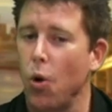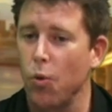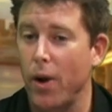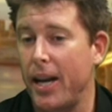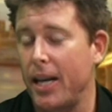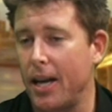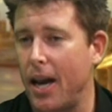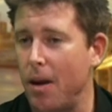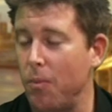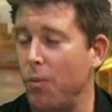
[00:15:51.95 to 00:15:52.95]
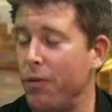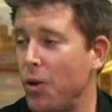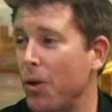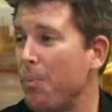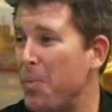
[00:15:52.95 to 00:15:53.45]
Already,
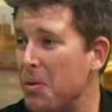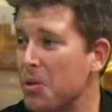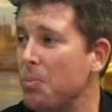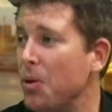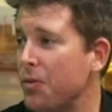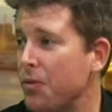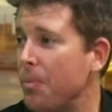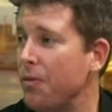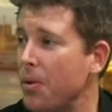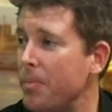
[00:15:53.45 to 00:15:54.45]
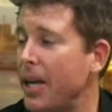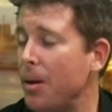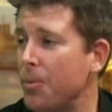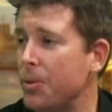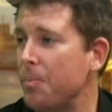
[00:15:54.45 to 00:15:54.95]
we've got a big response from
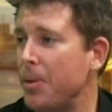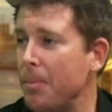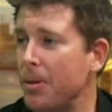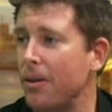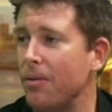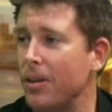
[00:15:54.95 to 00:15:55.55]
down in Brisbane. People that are